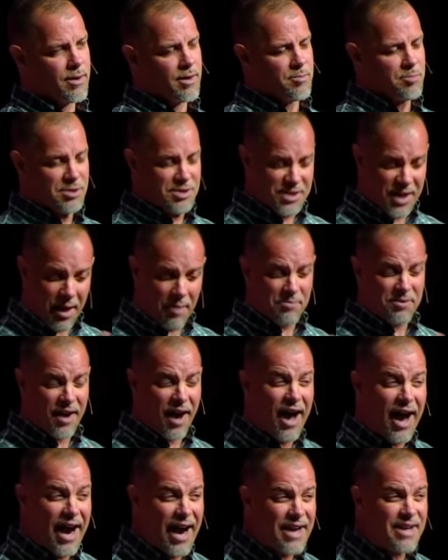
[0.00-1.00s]
But Tom
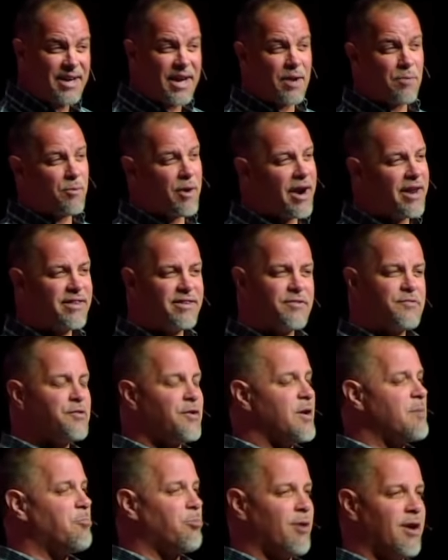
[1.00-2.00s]
died and went into the
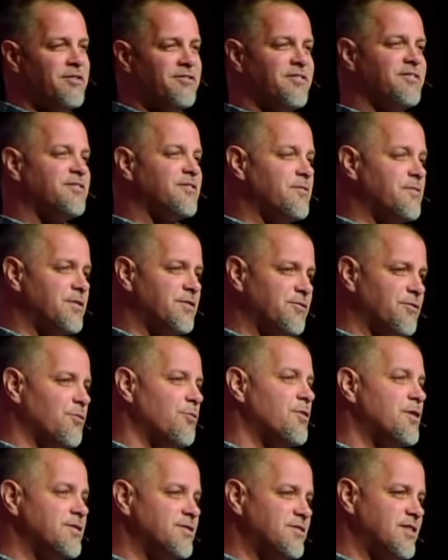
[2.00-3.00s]
very presence of his
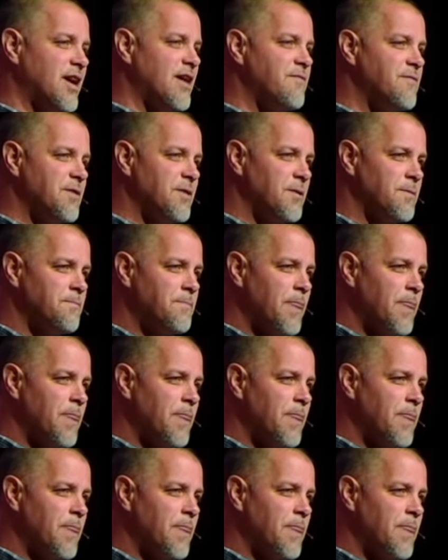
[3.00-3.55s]
Lord and Savior.